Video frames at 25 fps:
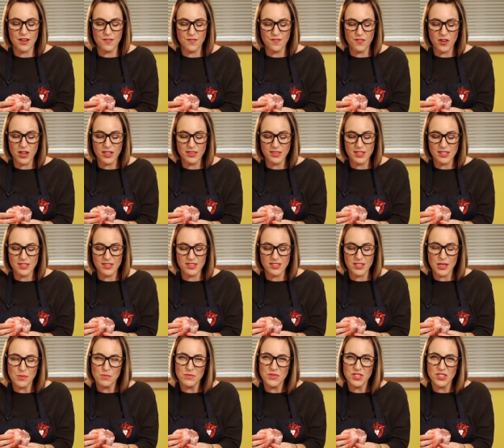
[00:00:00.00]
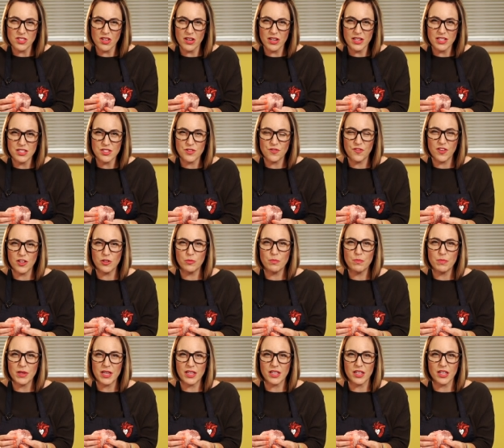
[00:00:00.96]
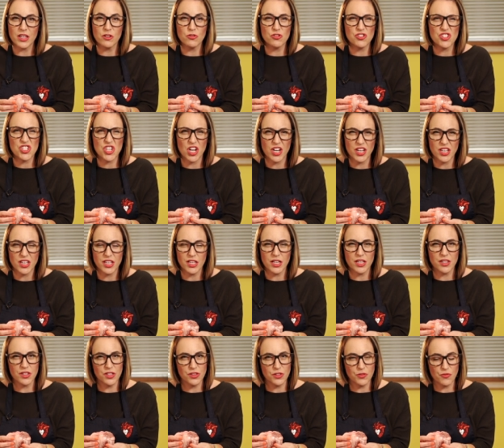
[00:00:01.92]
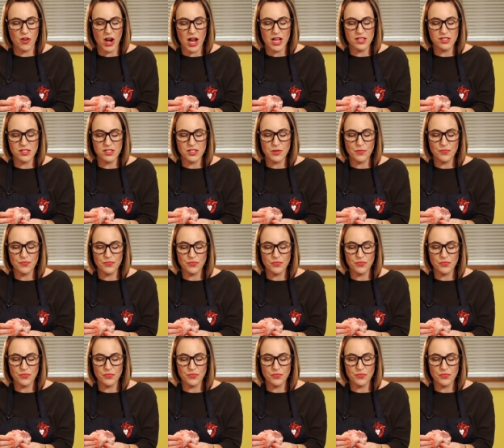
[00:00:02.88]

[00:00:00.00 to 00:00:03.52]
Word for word: and find that some sides feel bigger or chunkier than the rest.